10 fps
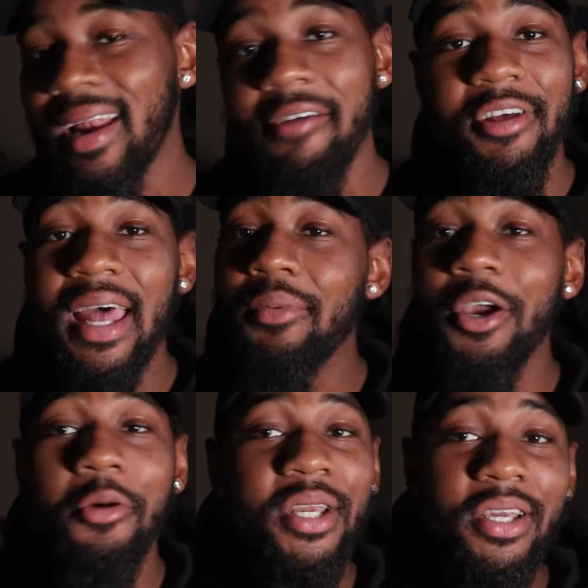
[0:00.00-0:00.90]
I feel like
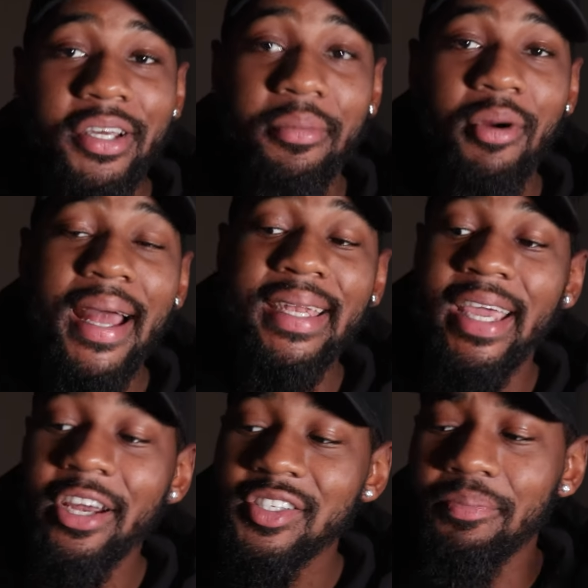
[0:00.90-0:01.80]
we're going to be good, bro. I
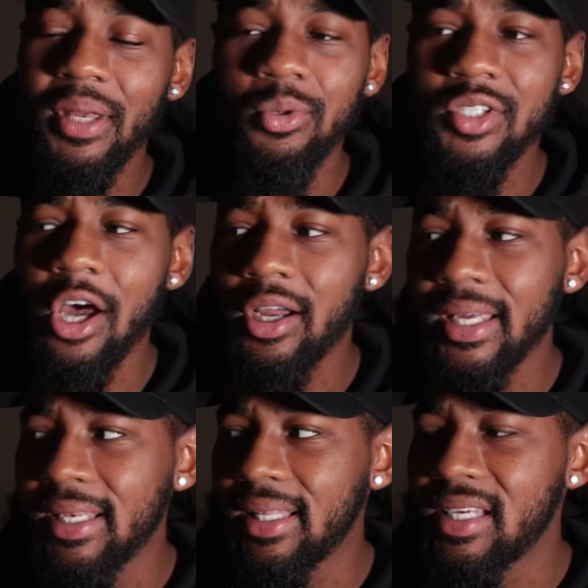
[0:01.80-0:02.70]
did hear some people
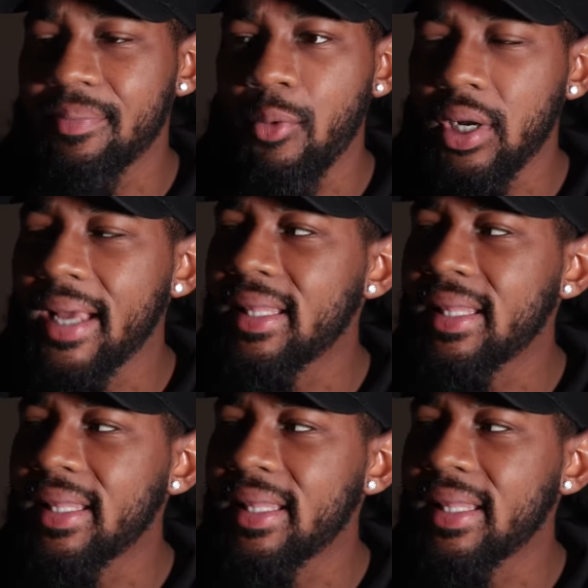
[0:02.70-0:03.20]
talking this morning.